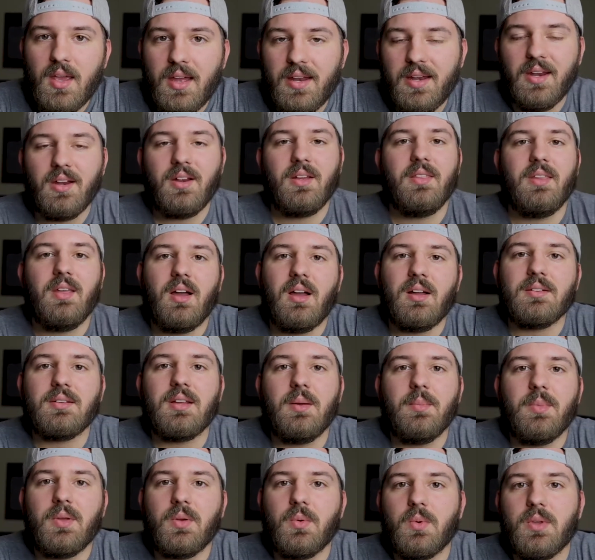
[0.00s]
And here in the
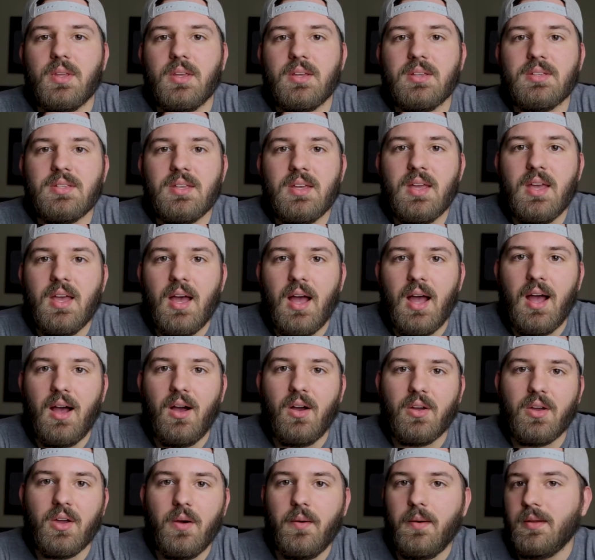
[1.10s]
oncoming weeks, I'll
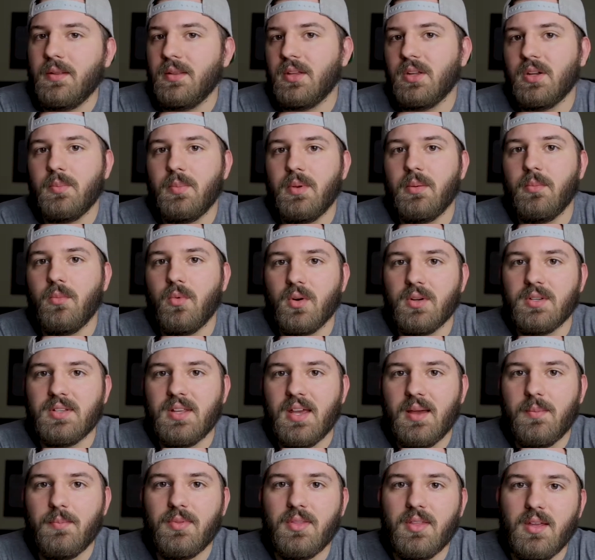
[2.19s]
go a little bit more
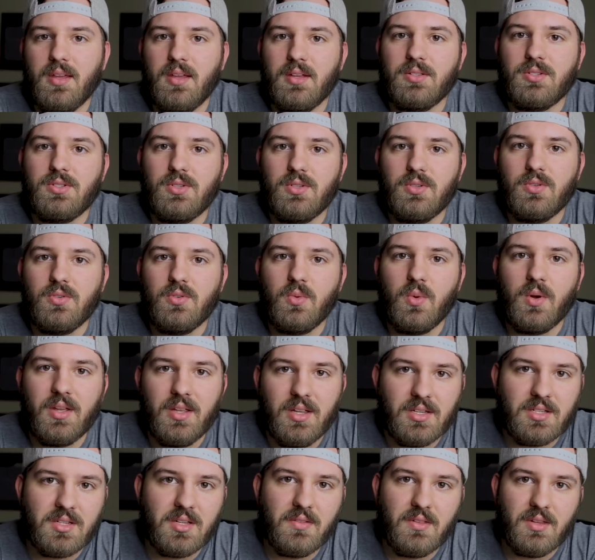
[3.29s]
depth into what
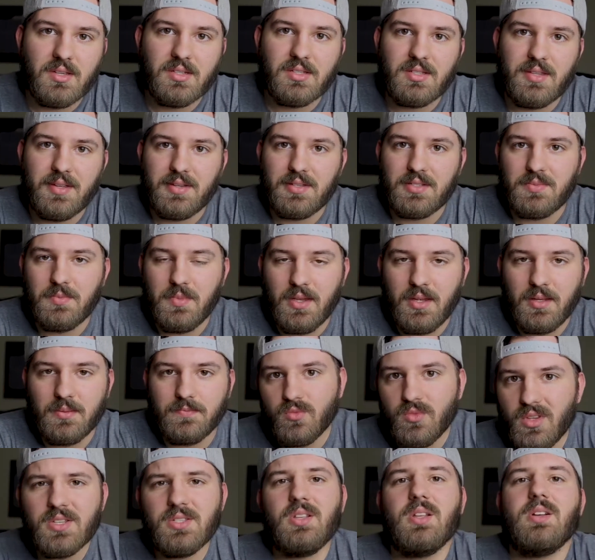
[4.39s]
each of these things mean.
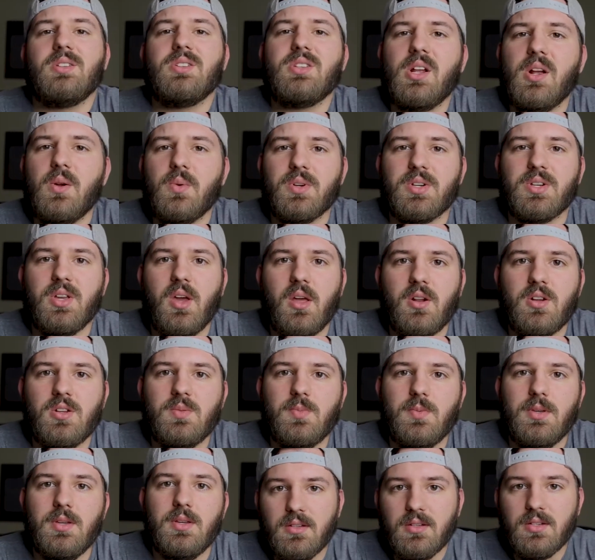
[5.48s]
So let's start with shutter
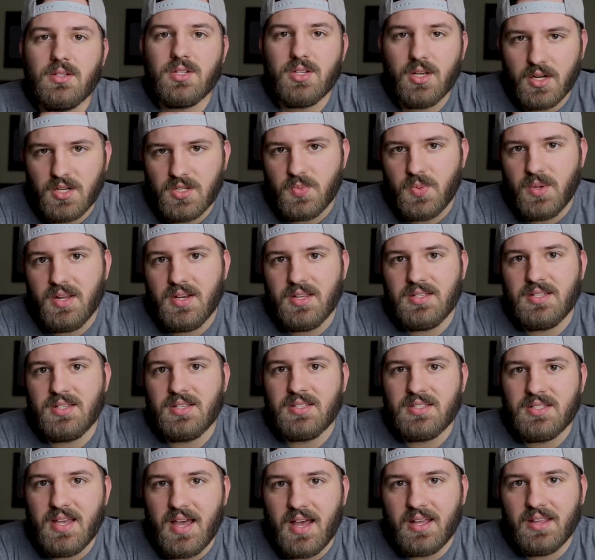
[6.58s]
speed. Shutter speed is
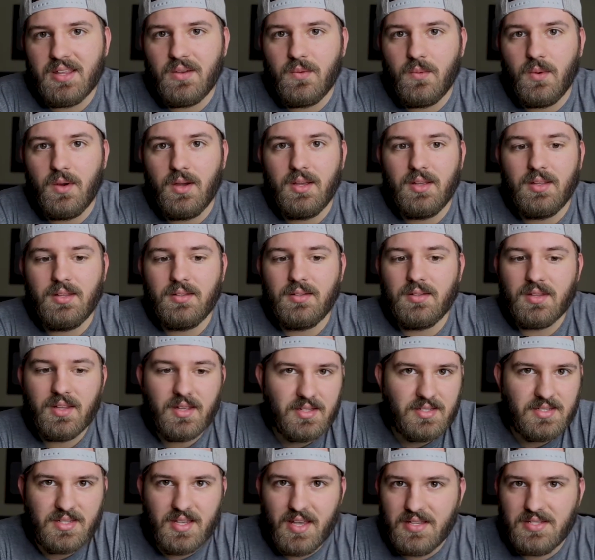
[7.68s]
exactly what
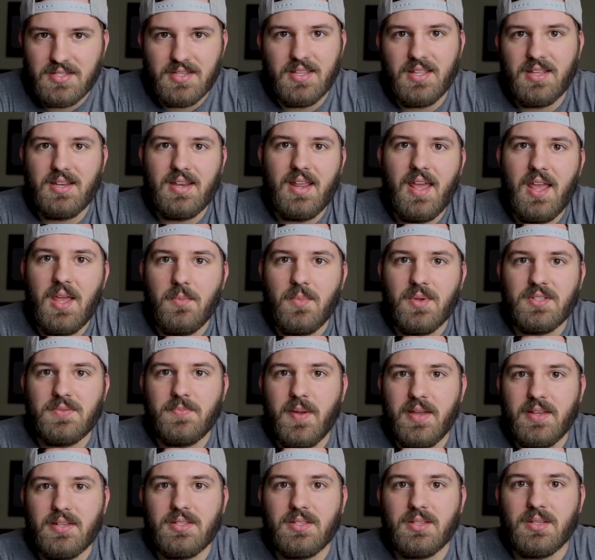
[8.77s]
it says in the name. It's
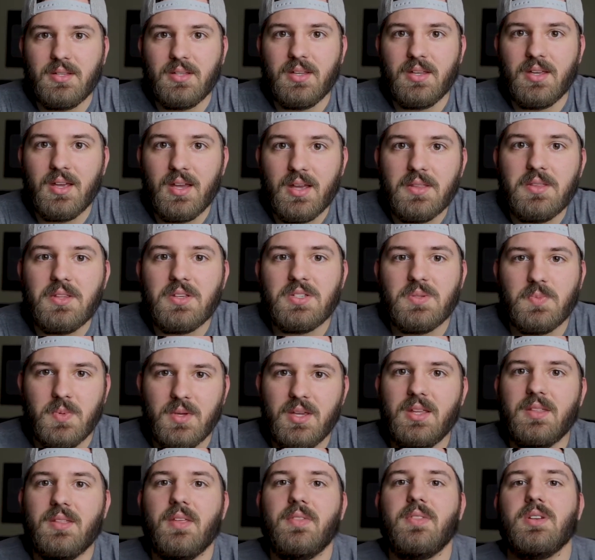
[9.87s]
basically the
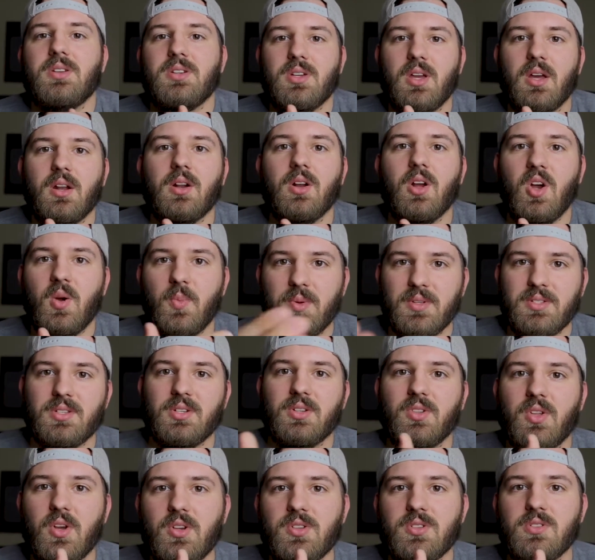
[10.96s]
speed that the shutter opens and
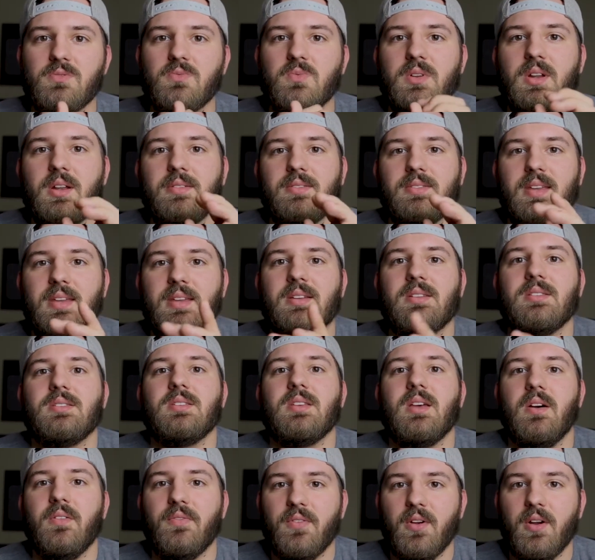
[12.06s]
closes when it takes
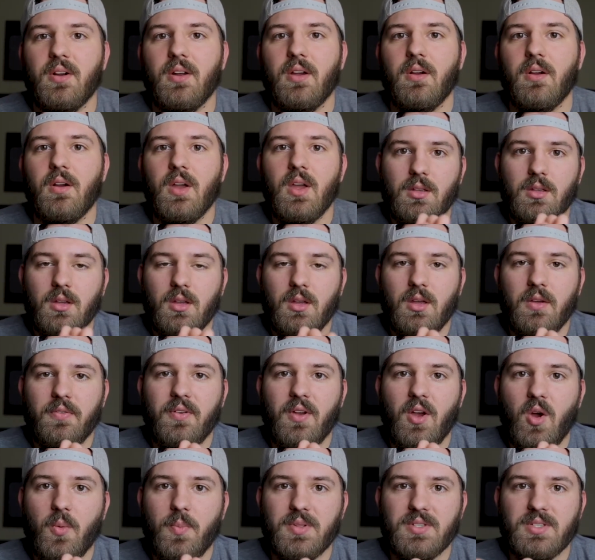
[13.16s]
a photo. If it
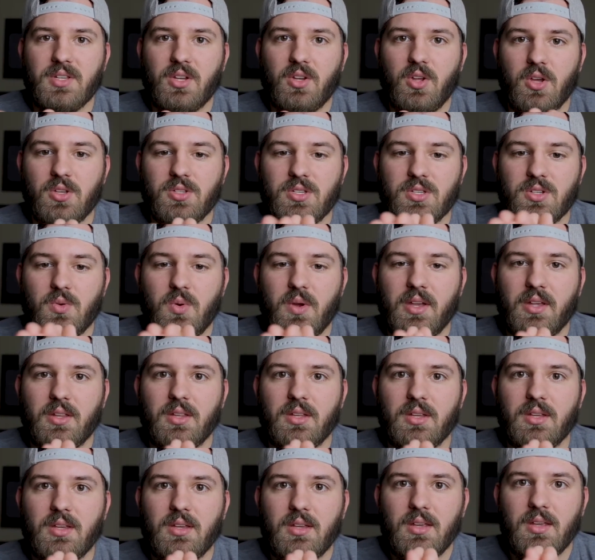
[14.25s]
opens and closes
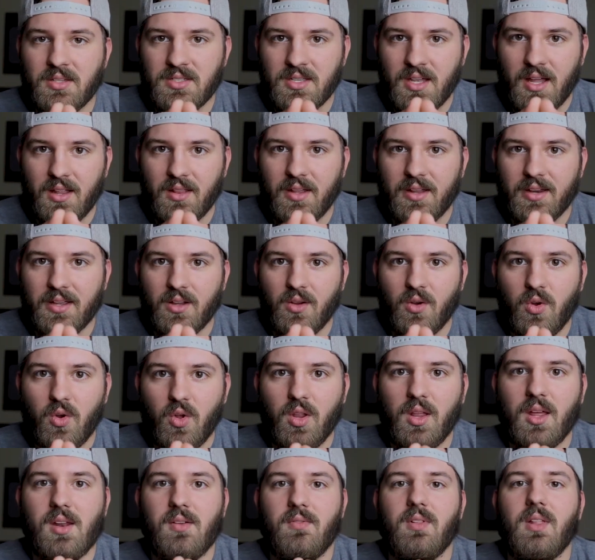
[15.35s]
quickly, it's not letting a whole
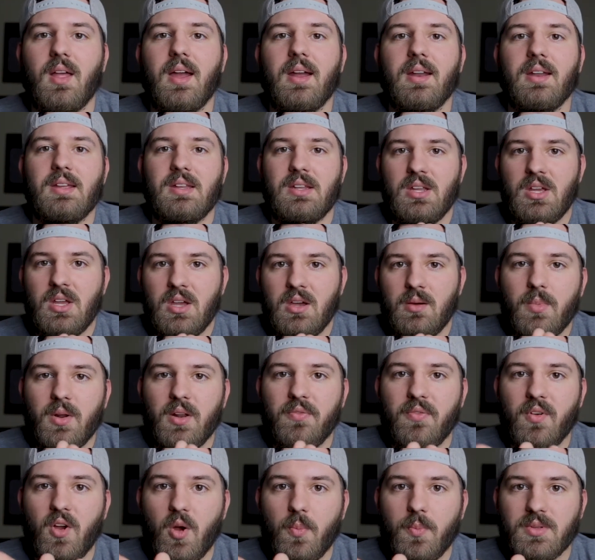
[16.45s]
lot of light in. But
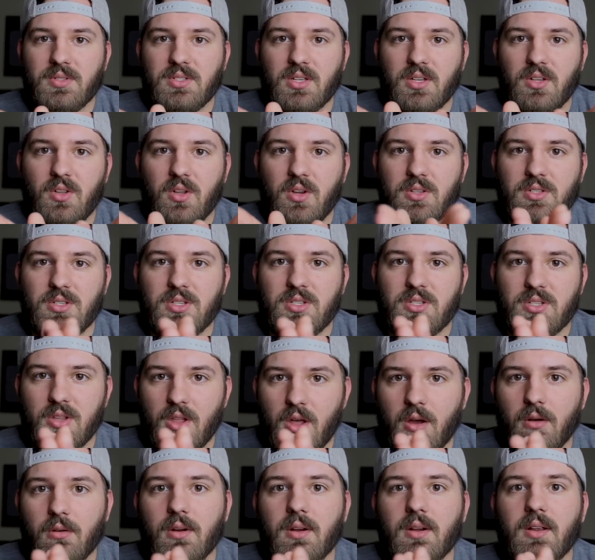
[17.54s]
if it opens and closes
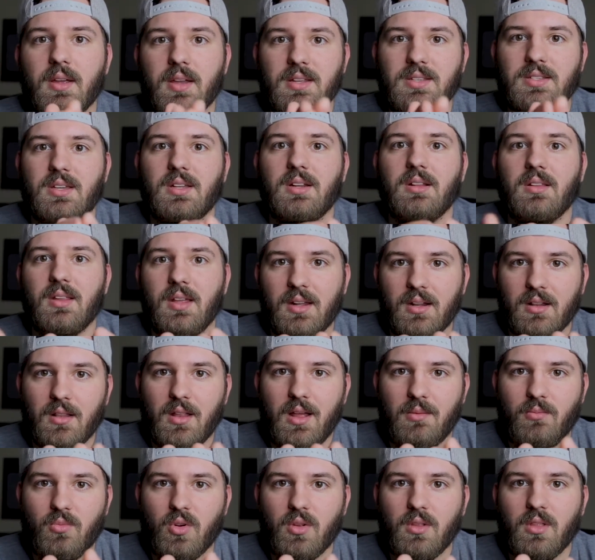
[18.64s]
slower, it's going to let a
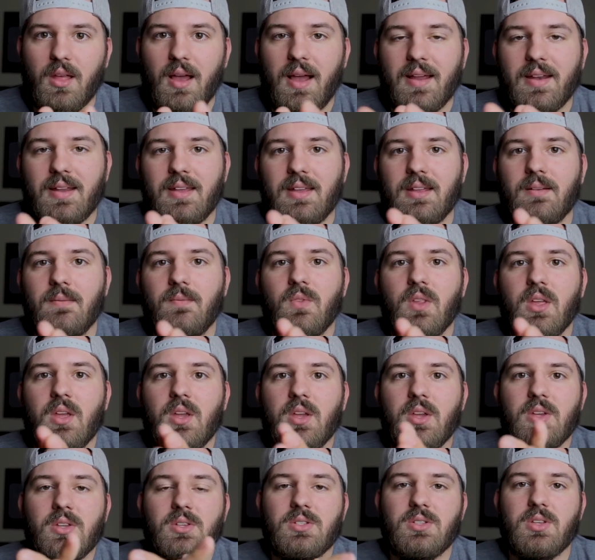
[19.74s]
lot more light in.
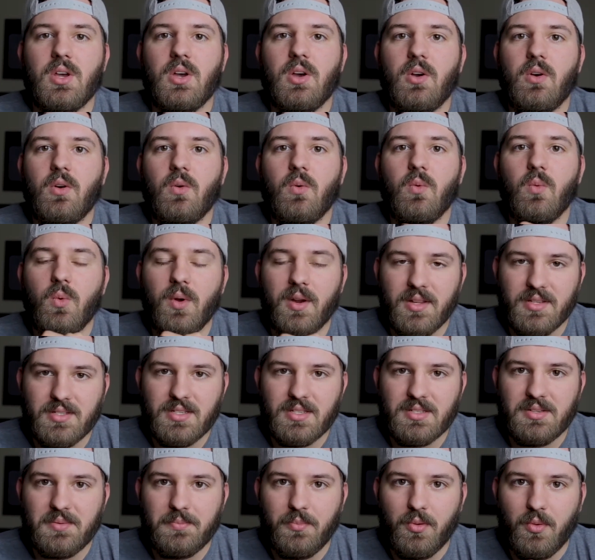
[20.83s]
So when is
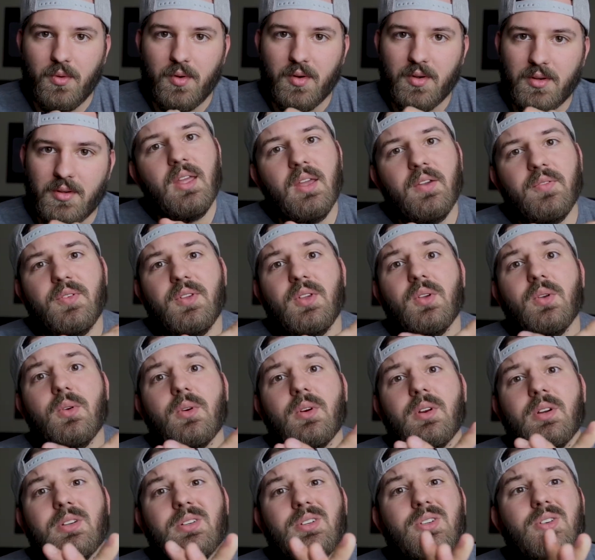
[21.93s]
this important? If you
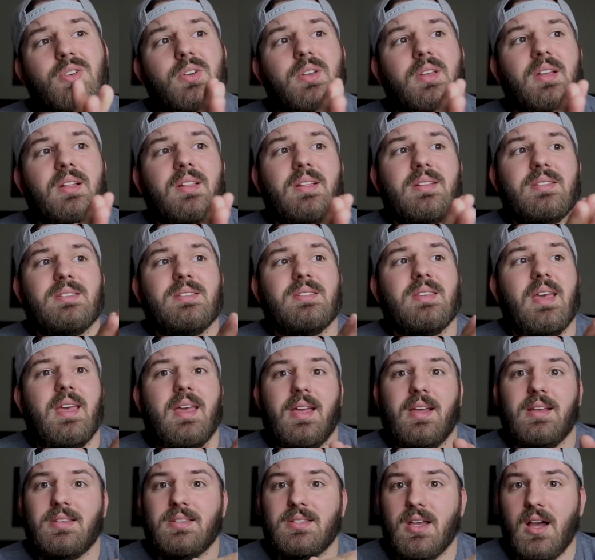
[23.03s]
are shooting, let's say,
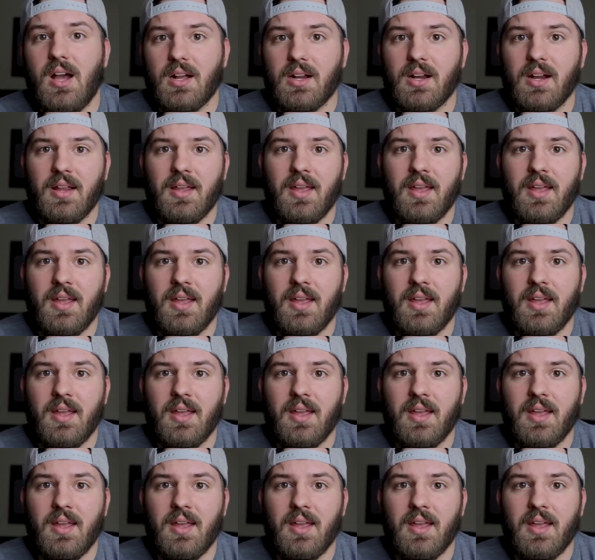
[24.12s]
a soccer